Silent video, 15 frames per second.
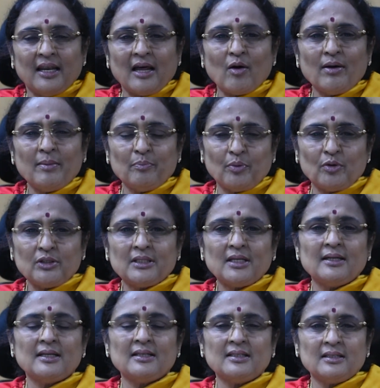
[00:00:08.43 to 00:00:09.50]
Now I am
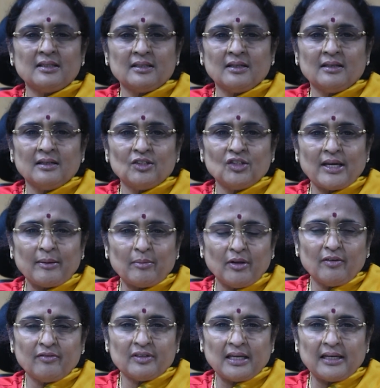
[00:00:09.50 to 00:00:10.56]
posted as
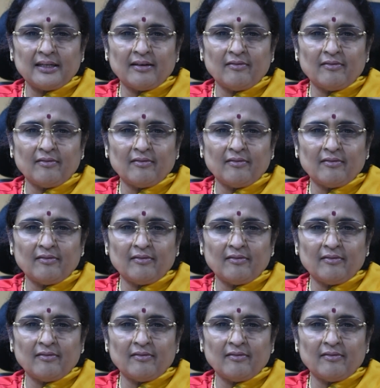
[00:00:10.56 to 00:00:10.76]
Chairman of Skill